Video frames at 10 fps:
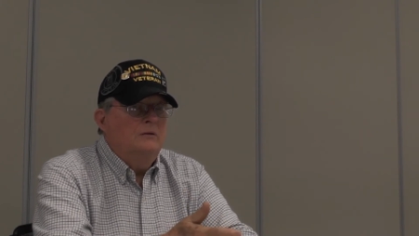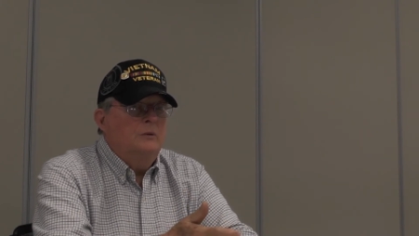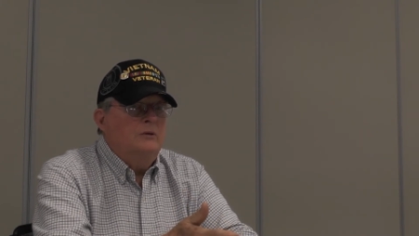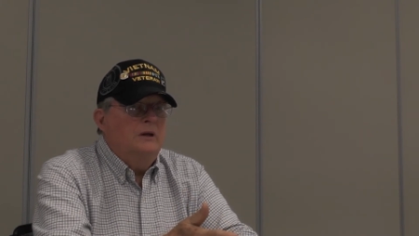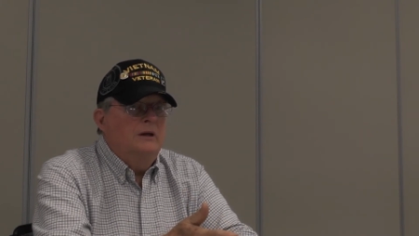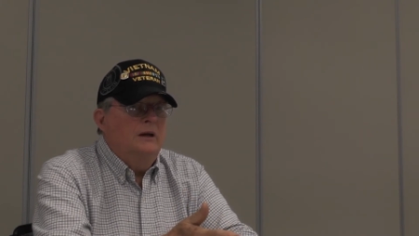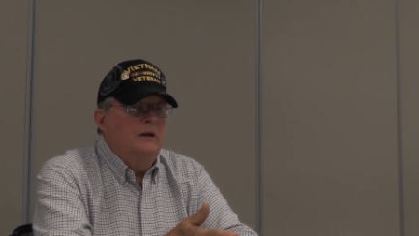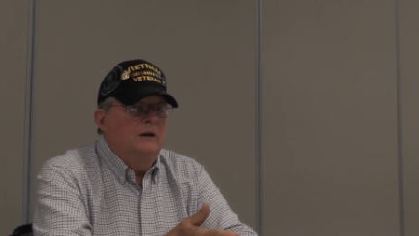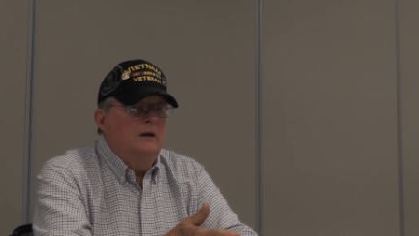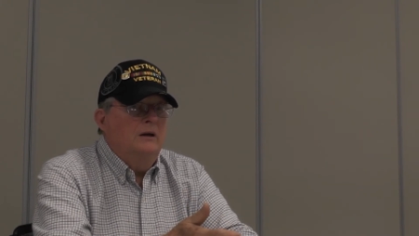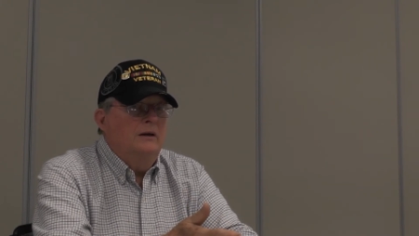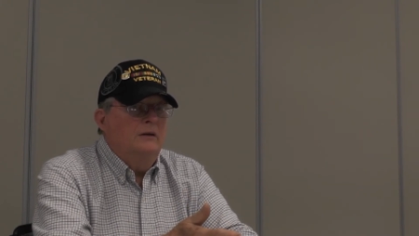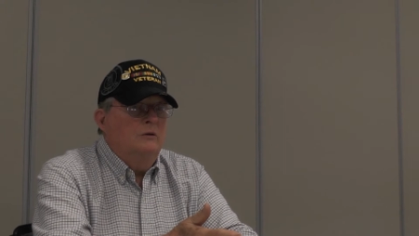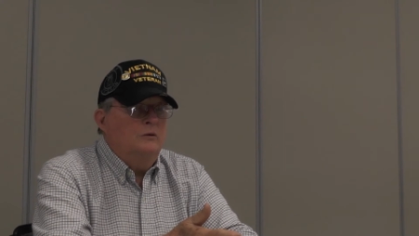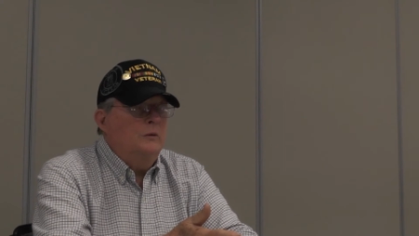There
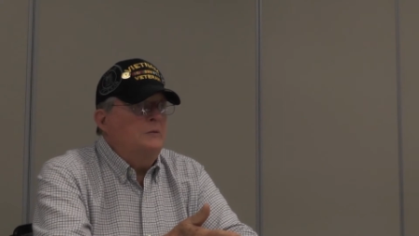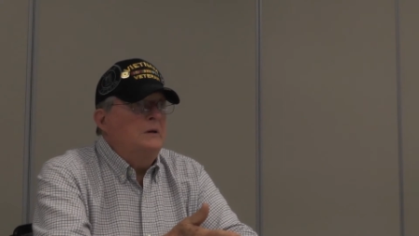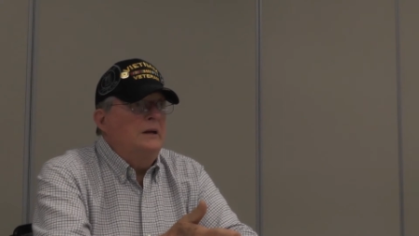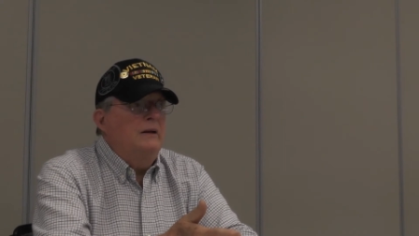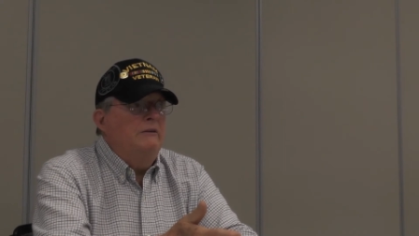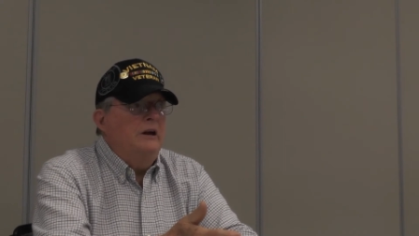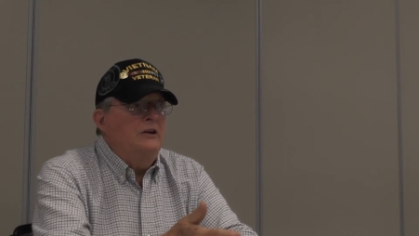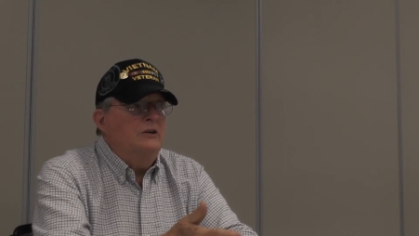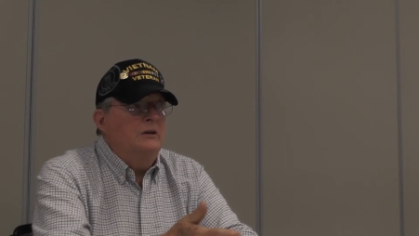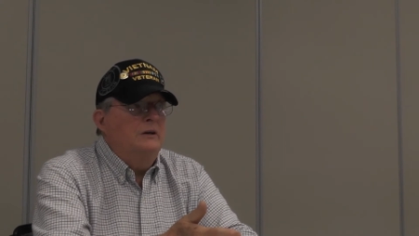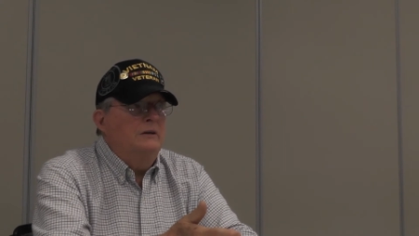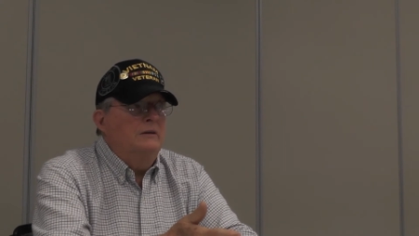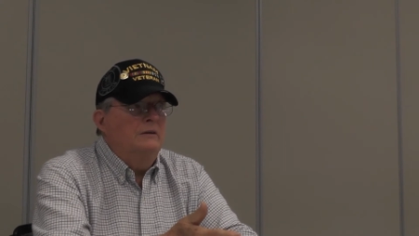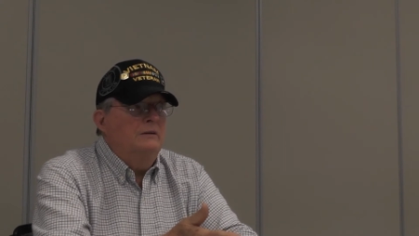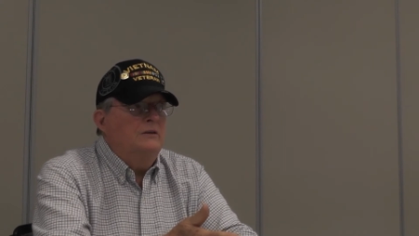was supposed to be an aviation
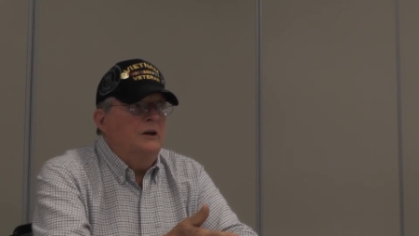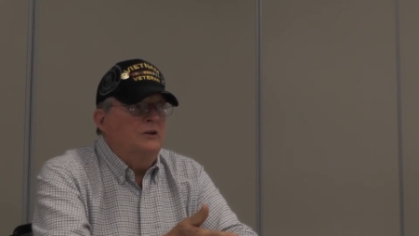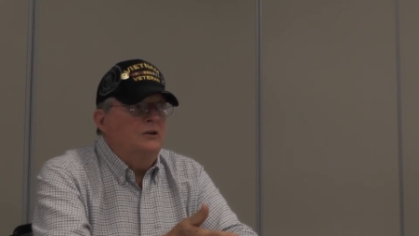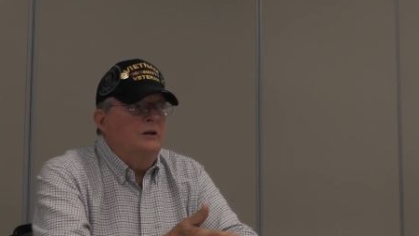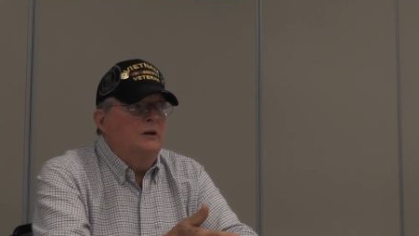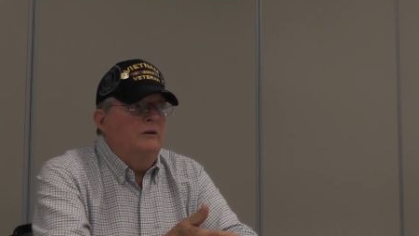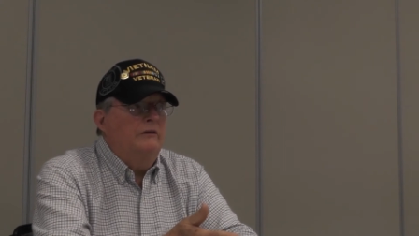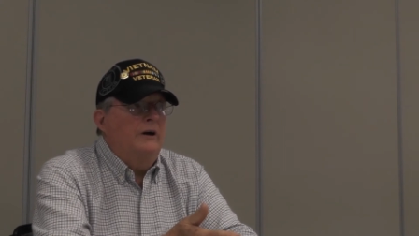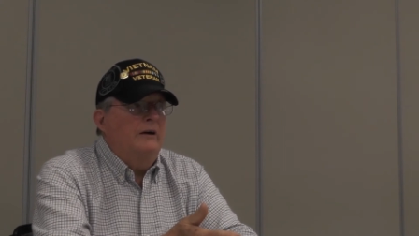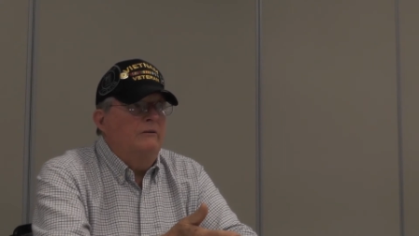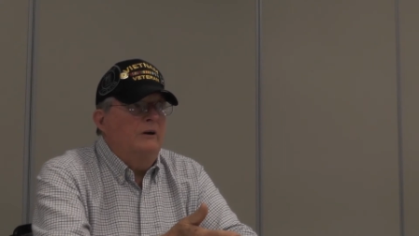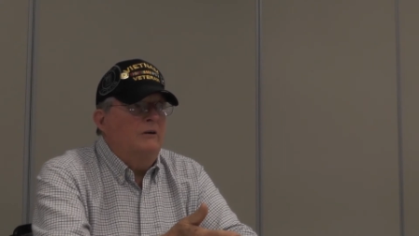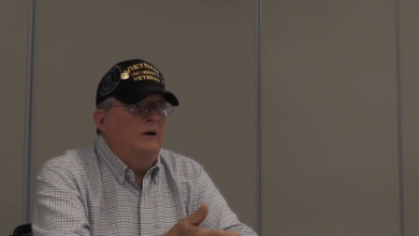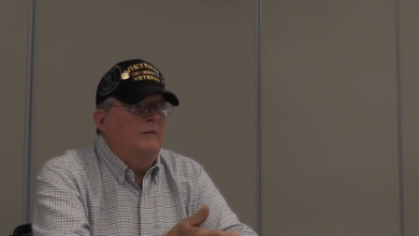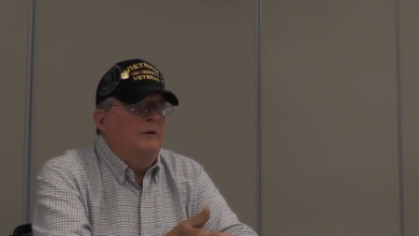section in there, 5
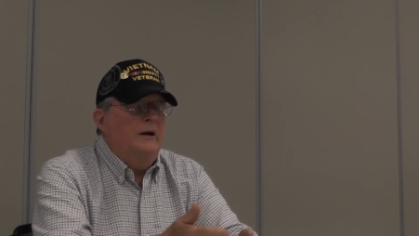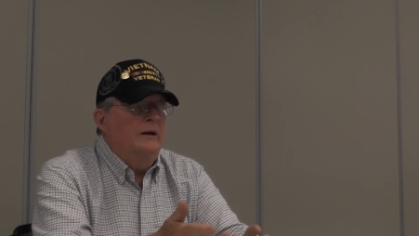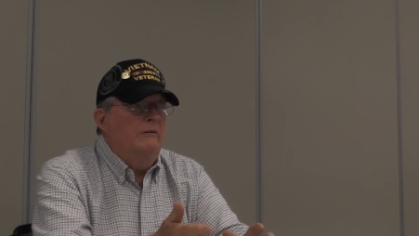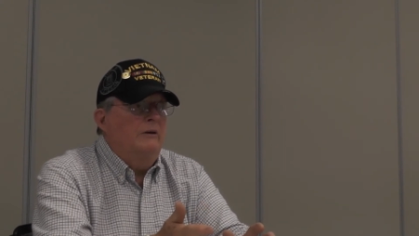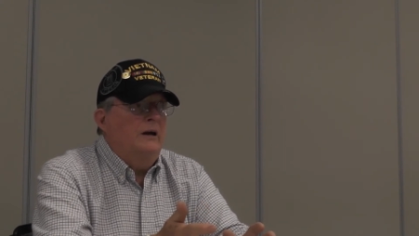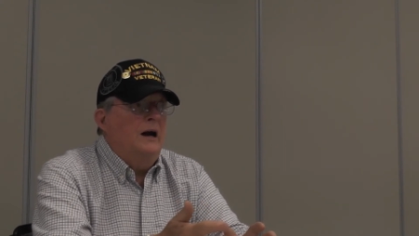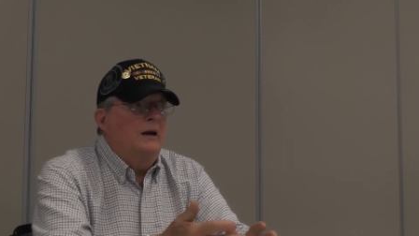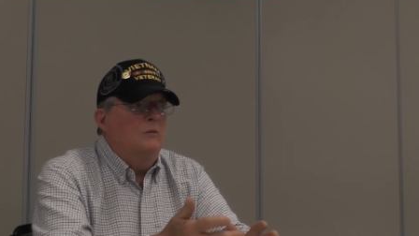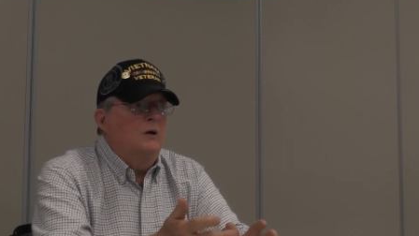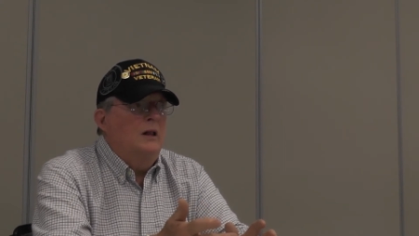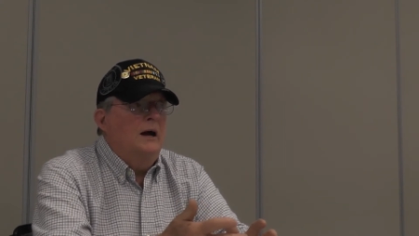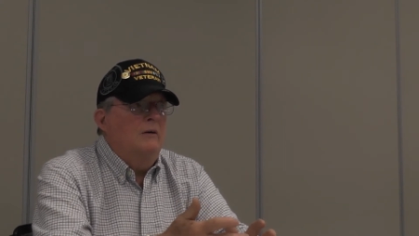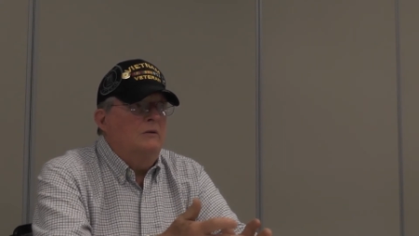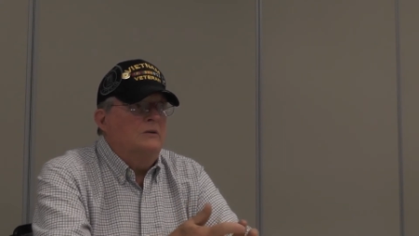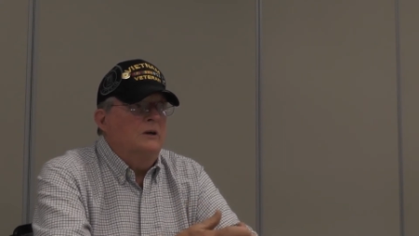aircraft, but I never got them while I
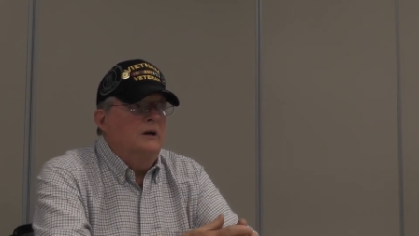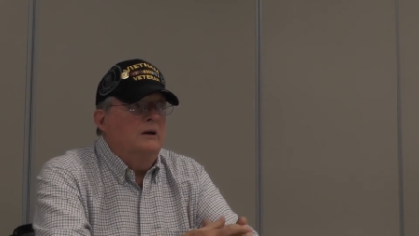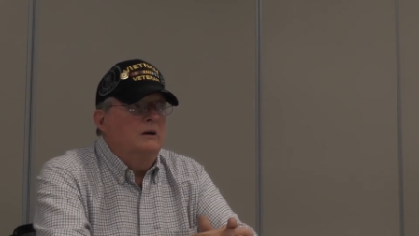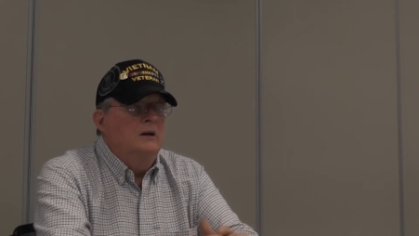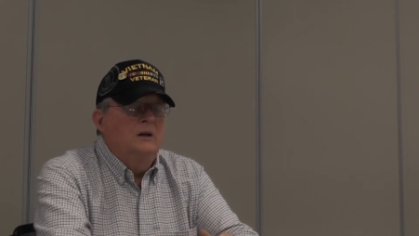was there.